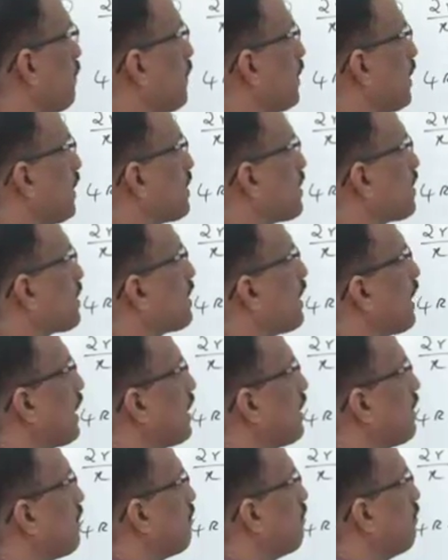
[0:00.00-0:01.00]
plus
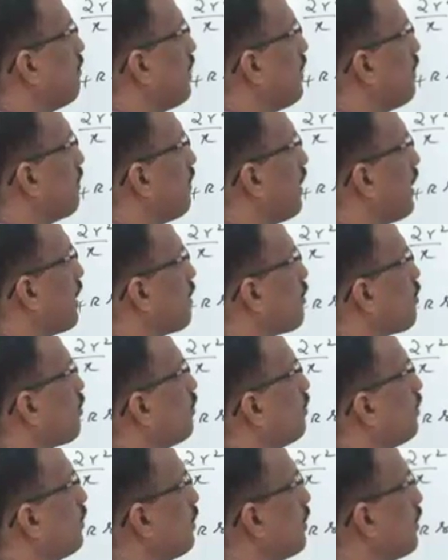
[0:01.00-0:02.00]
sin b by
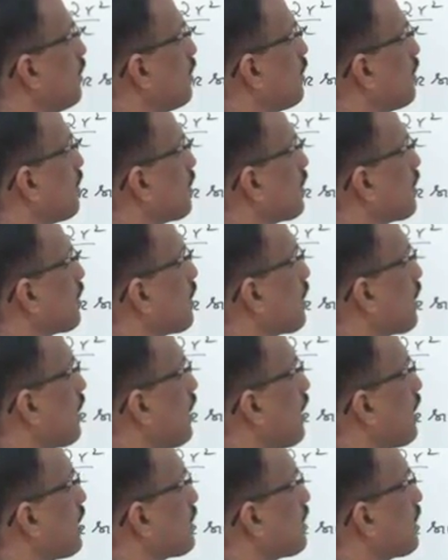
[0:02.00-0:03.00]
2
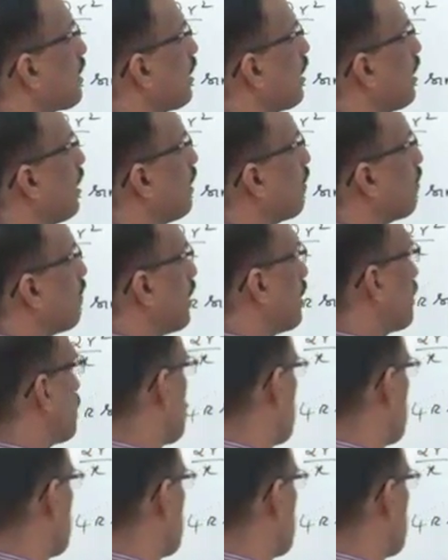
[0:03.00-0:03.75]
cos a by